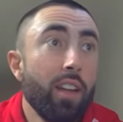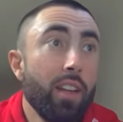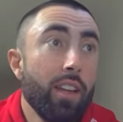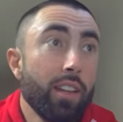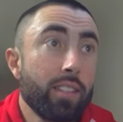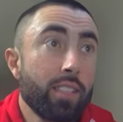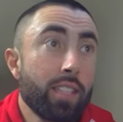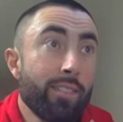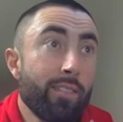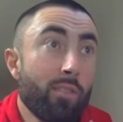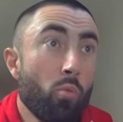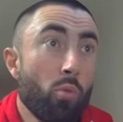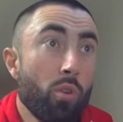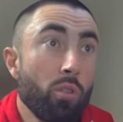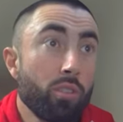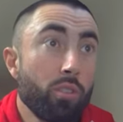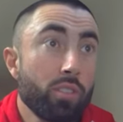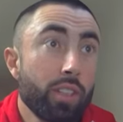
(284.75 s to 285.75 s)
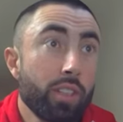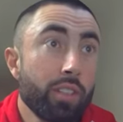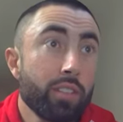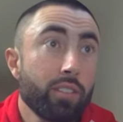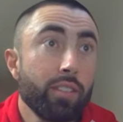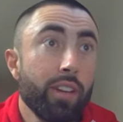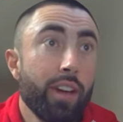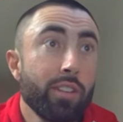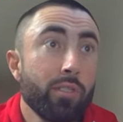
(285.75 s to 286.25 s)
He had seven for
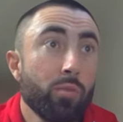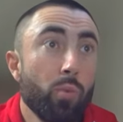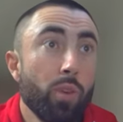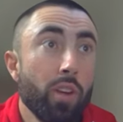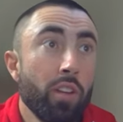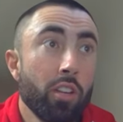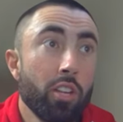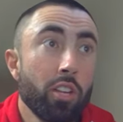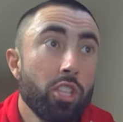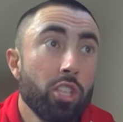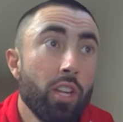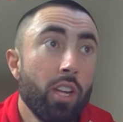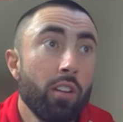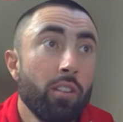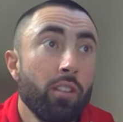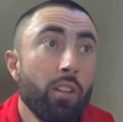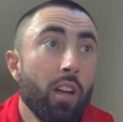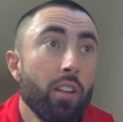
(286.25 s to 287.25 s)
106 last week, touchdown.